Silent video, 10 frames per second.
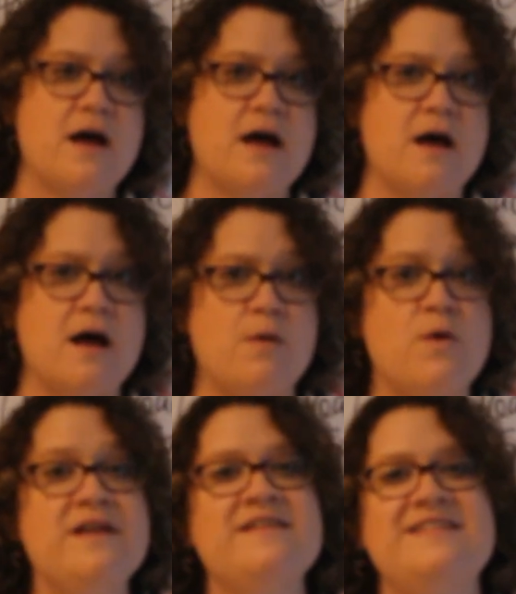
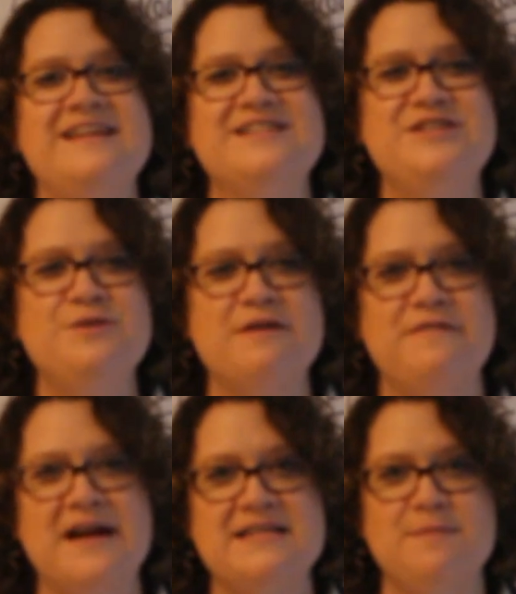One of the things, too, I
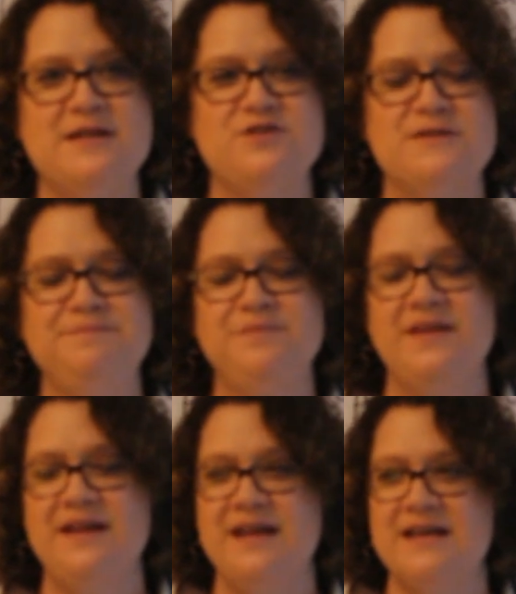forgot to mention
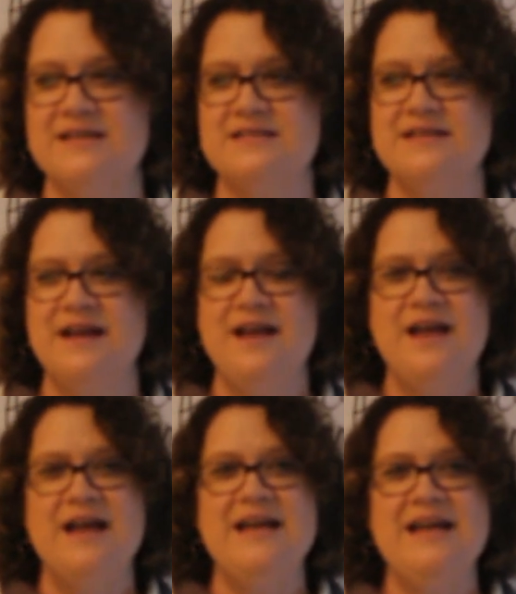is
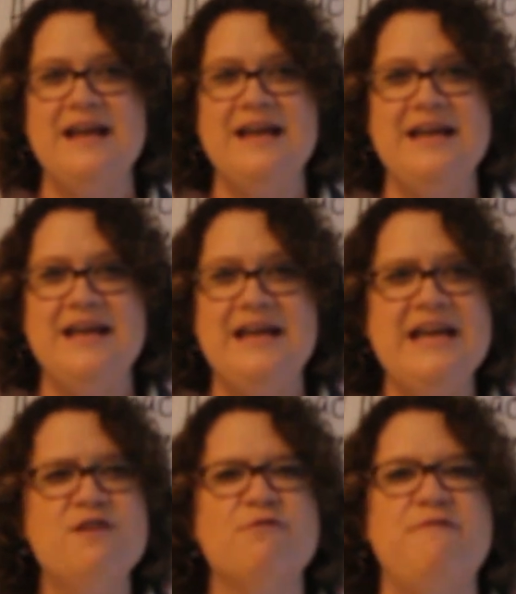
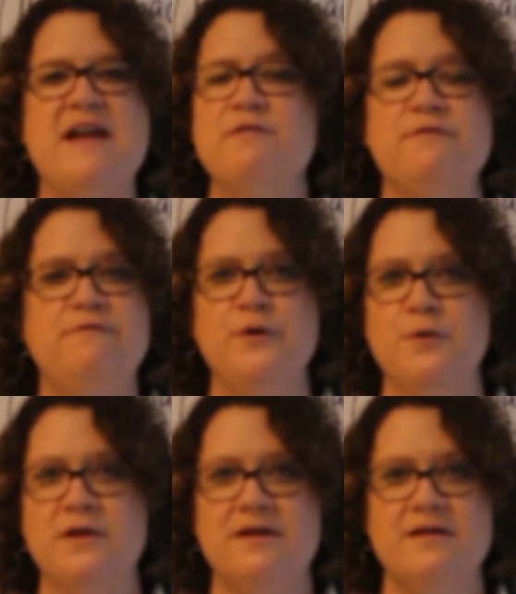eat your favorite
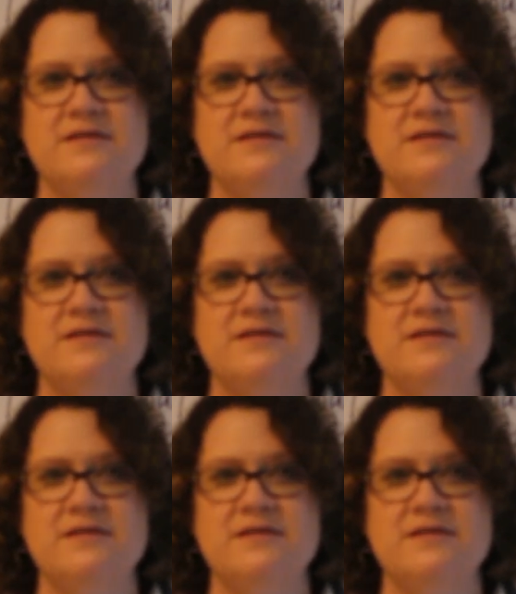food.